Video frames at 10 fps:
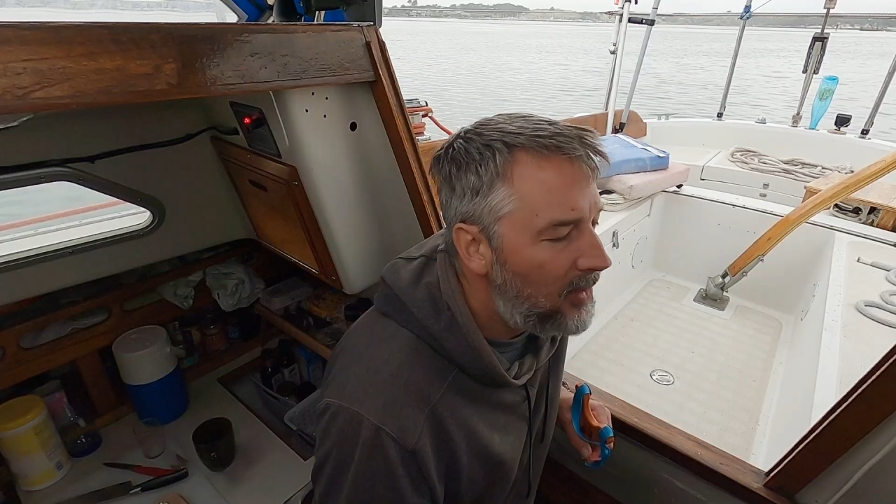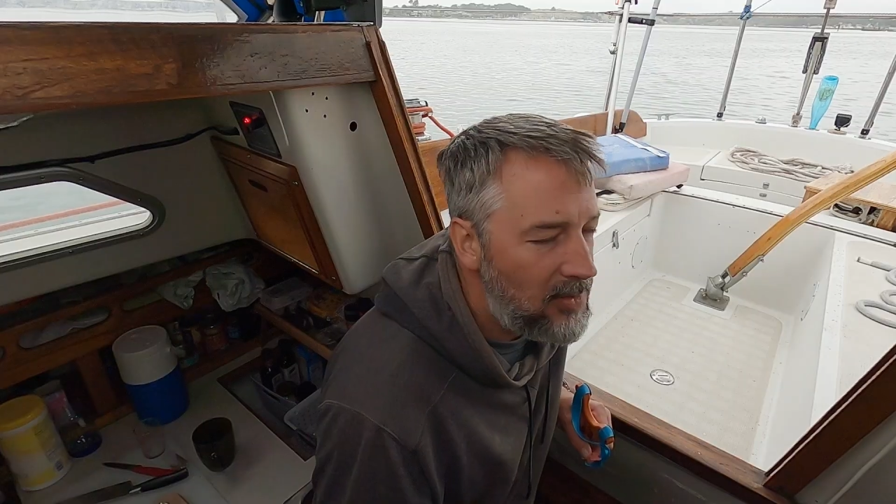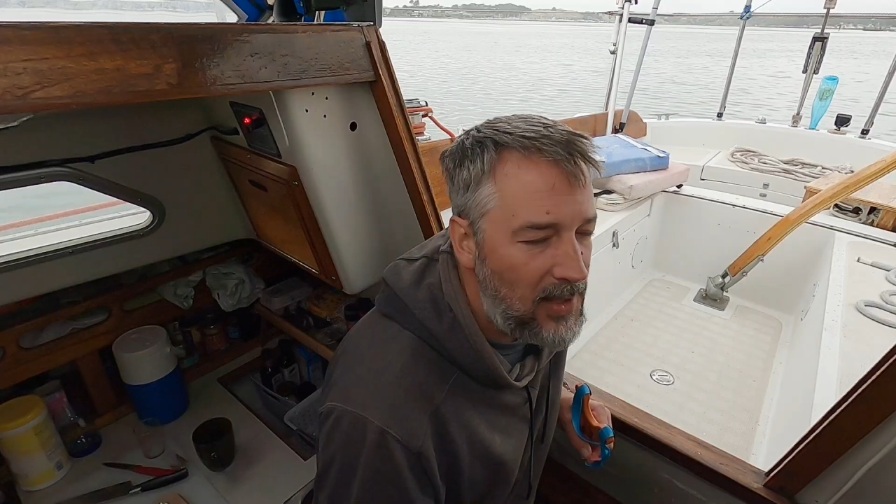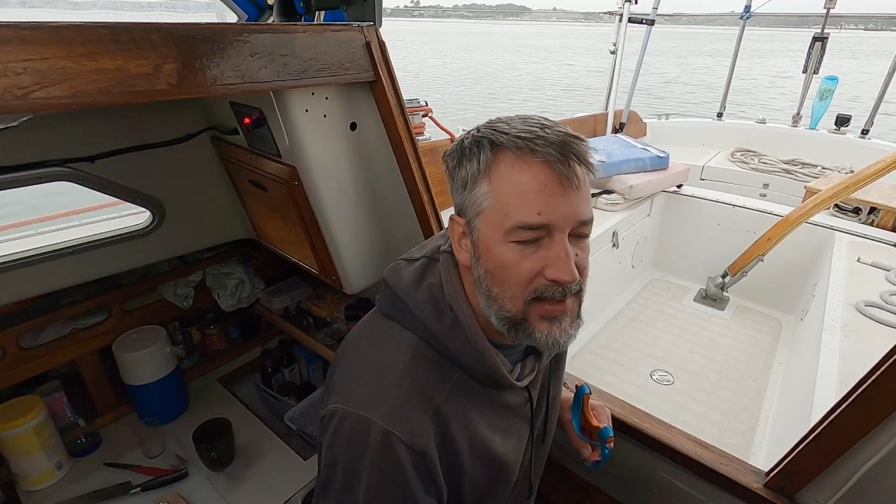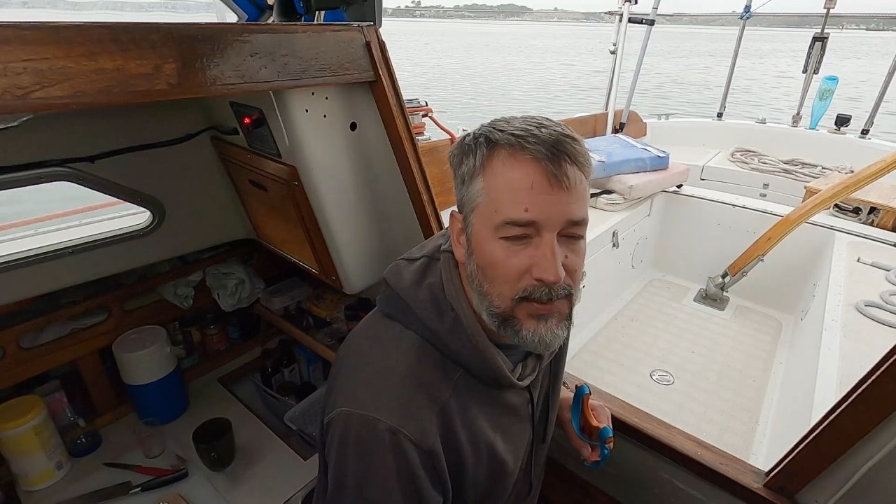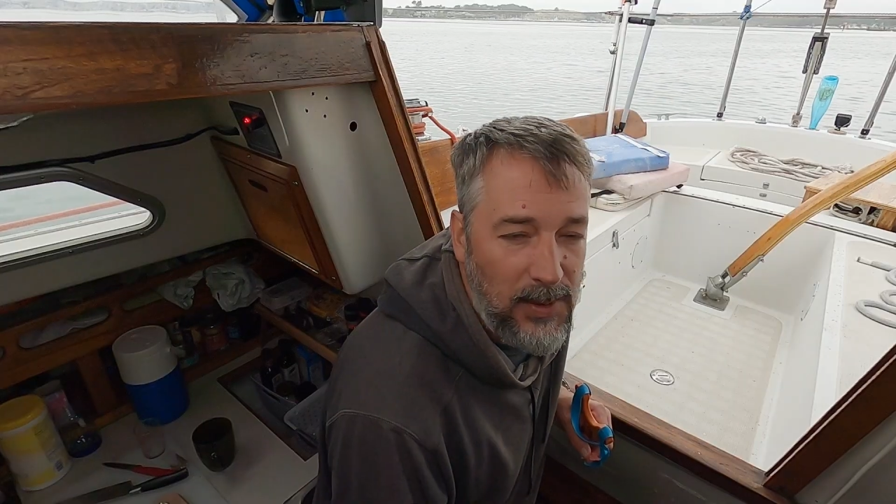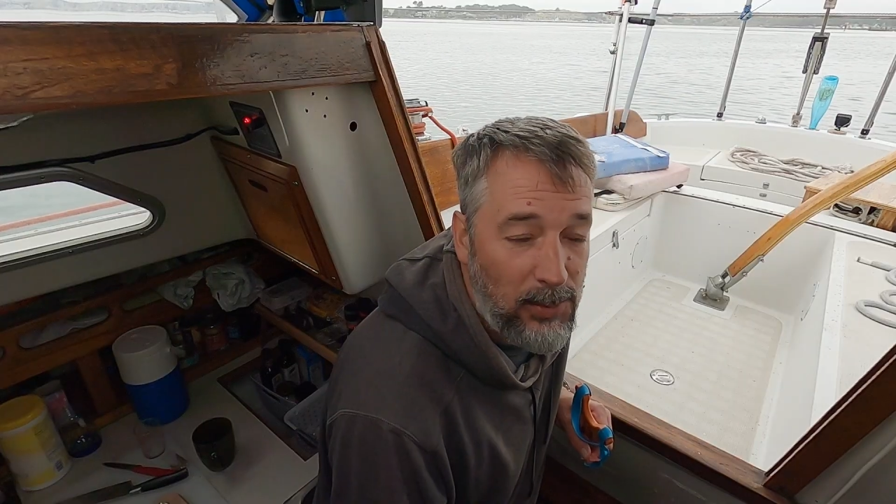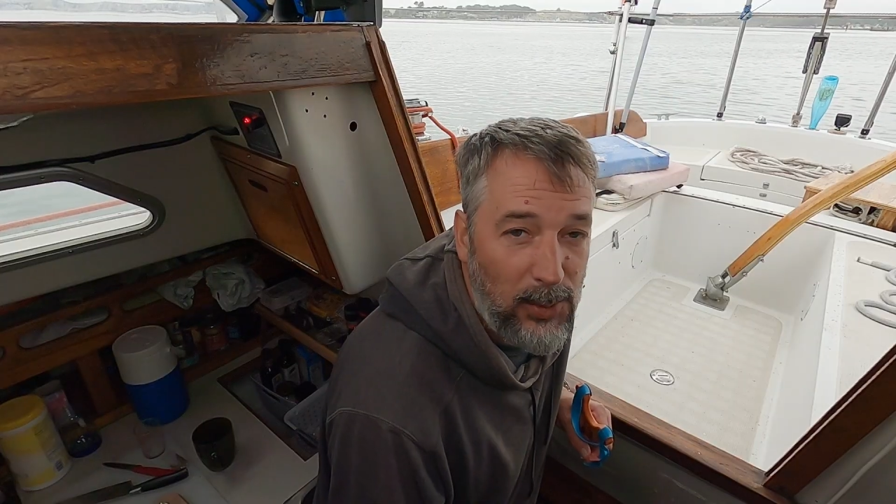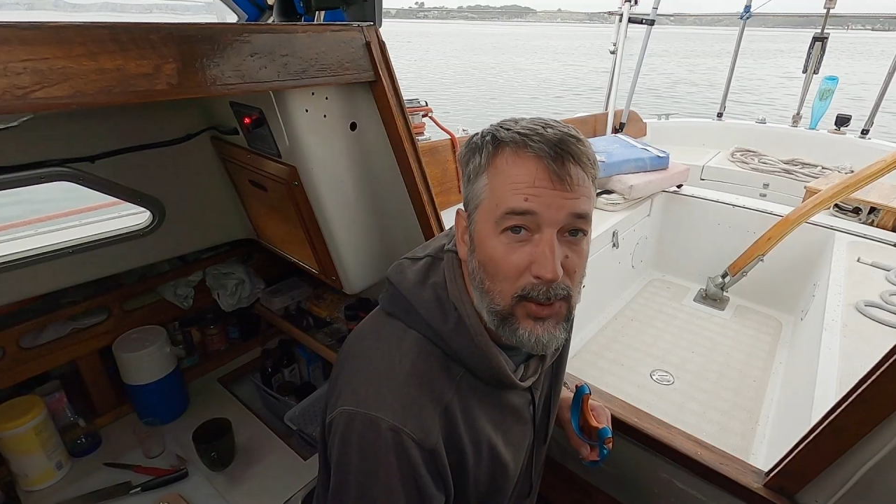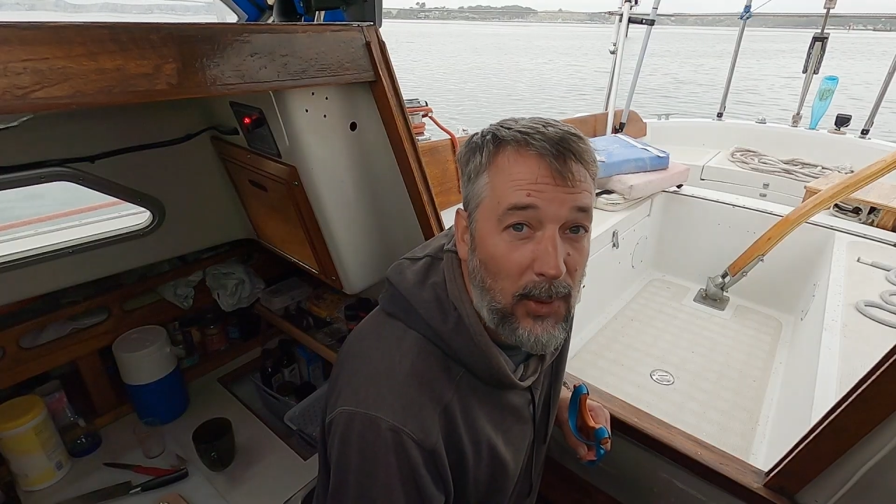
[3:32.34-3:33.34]
There's lots of
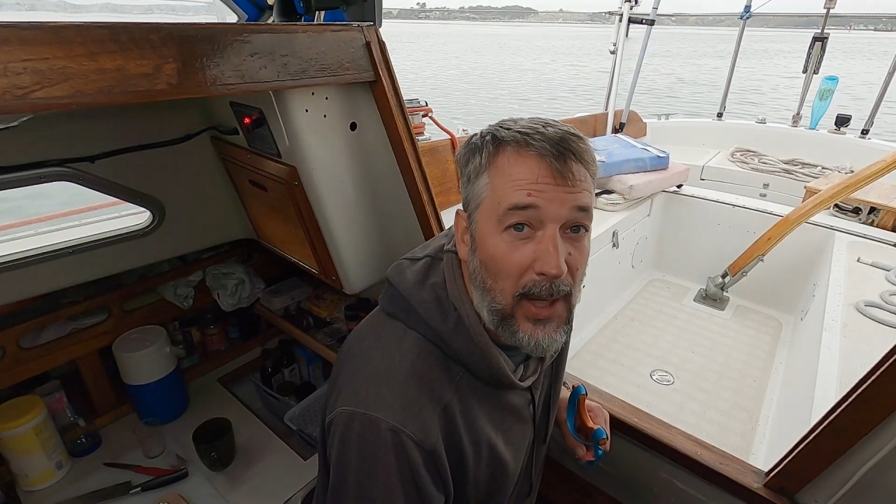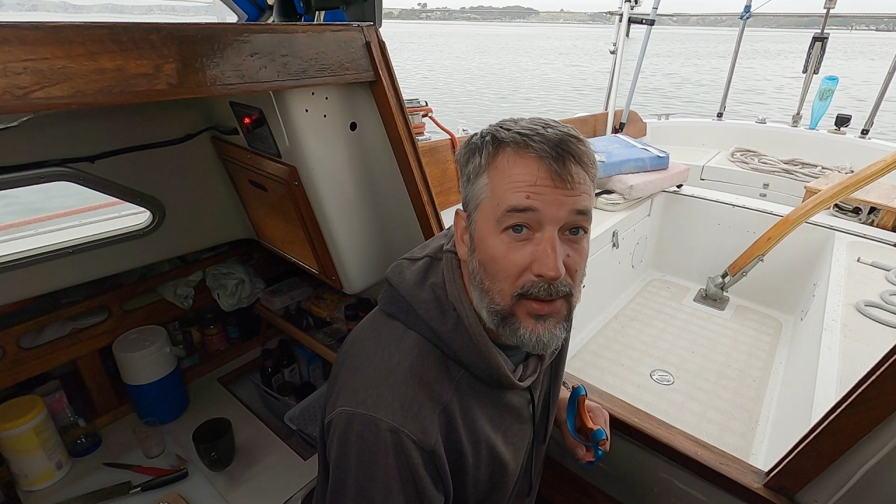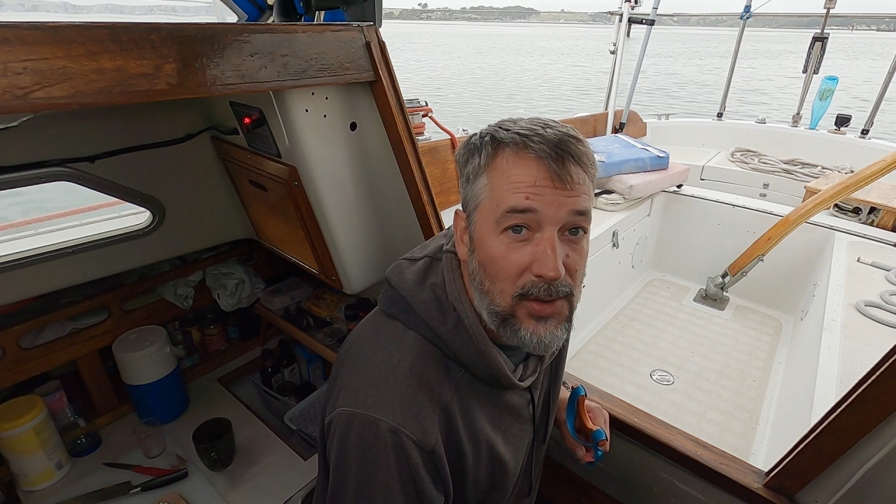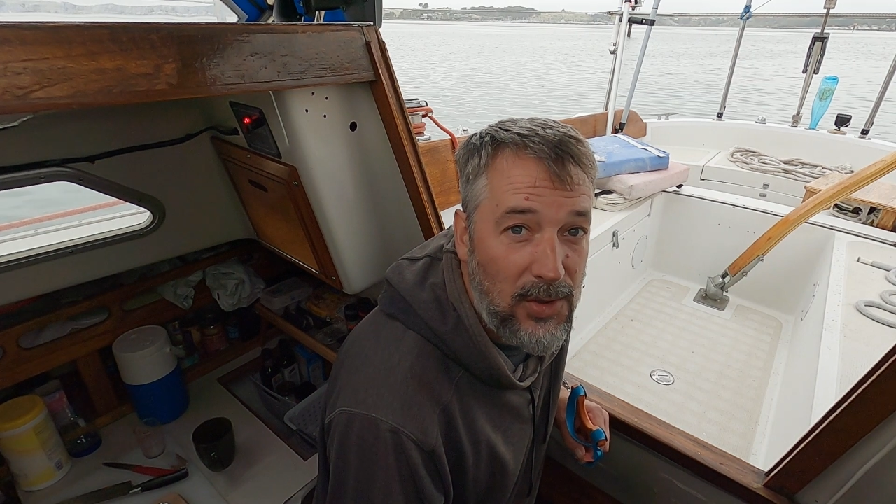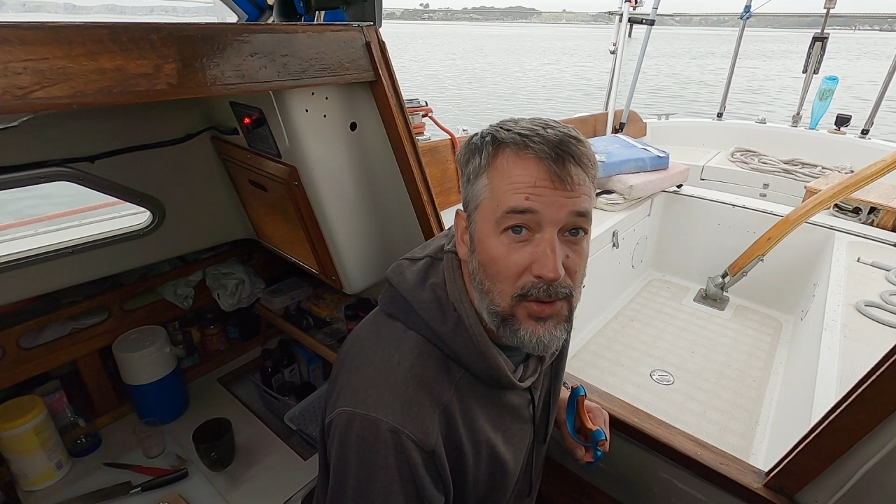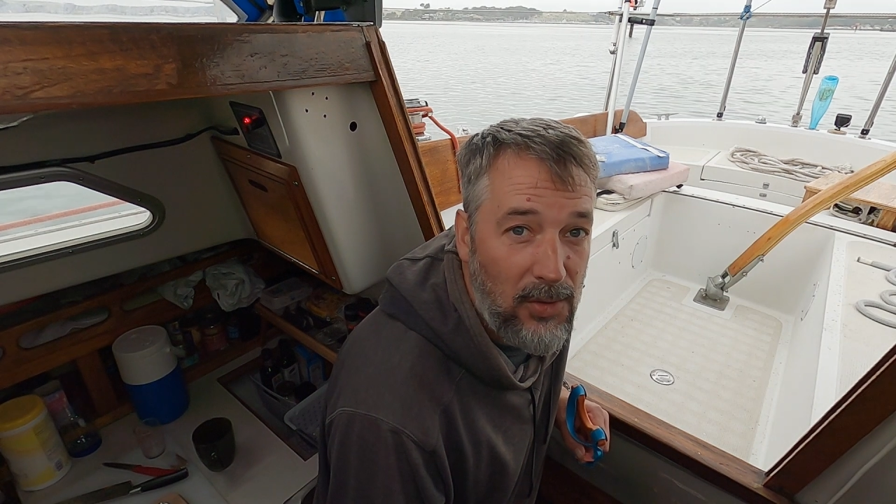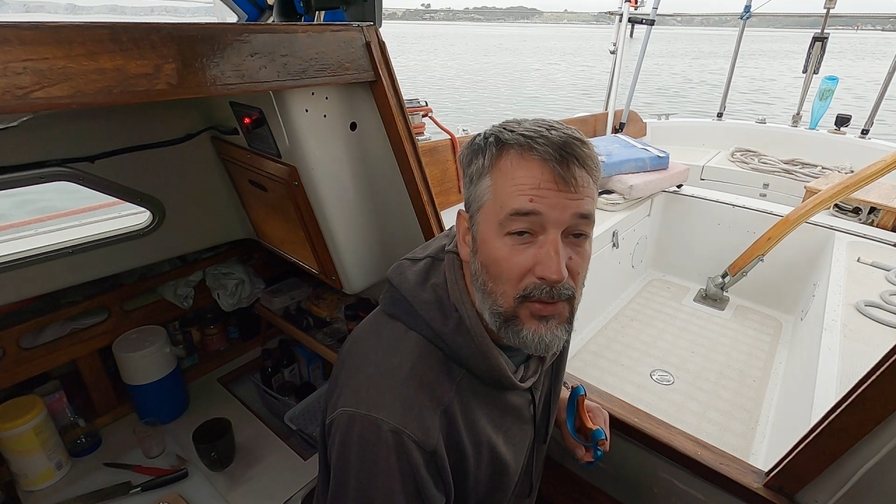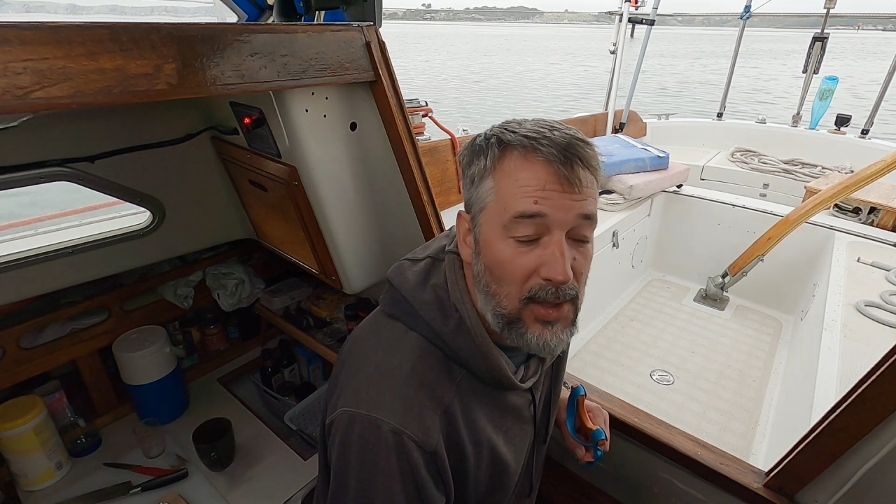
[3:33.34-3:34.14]
people who go out and shoot